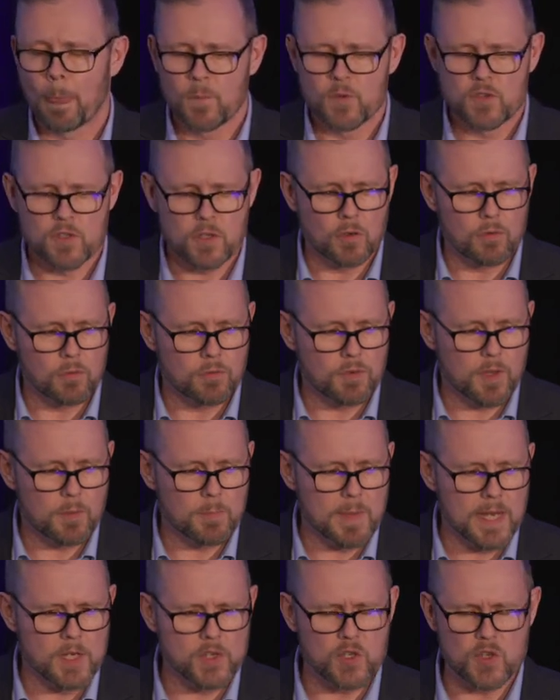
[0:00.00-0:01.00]
So for the
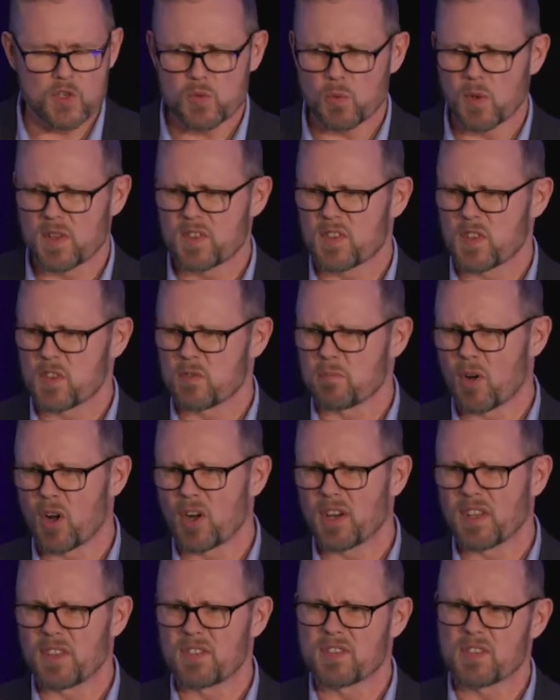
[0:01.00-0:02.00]
majors, once this
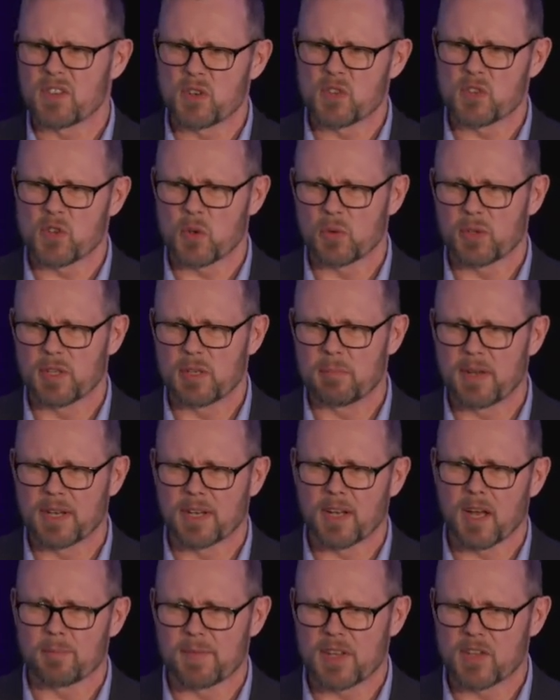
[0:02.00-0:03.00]
market starts to really
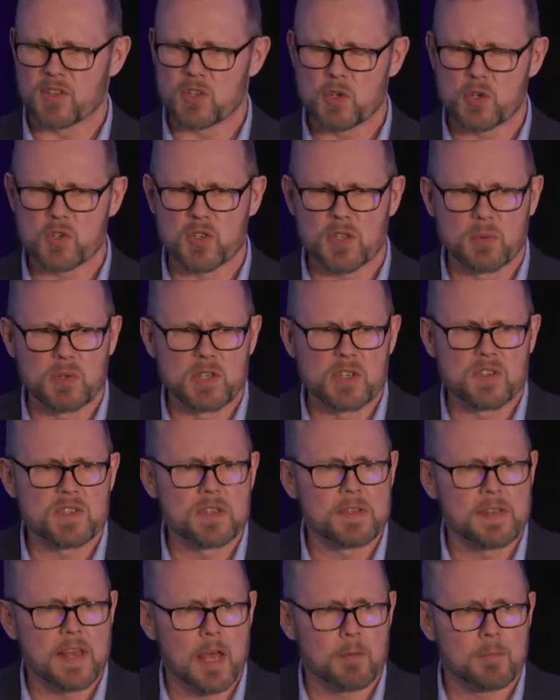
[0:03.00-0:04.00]
pick up, that's usually when you
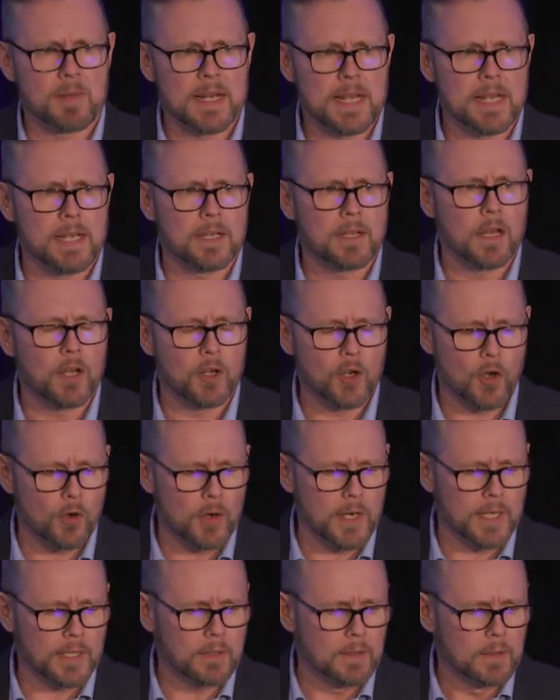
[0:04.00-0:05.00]
see the M and A
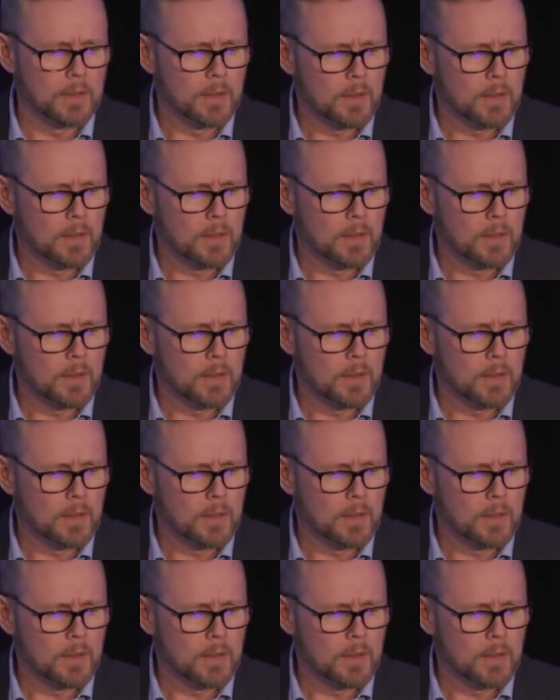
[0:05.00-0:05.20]
occurring.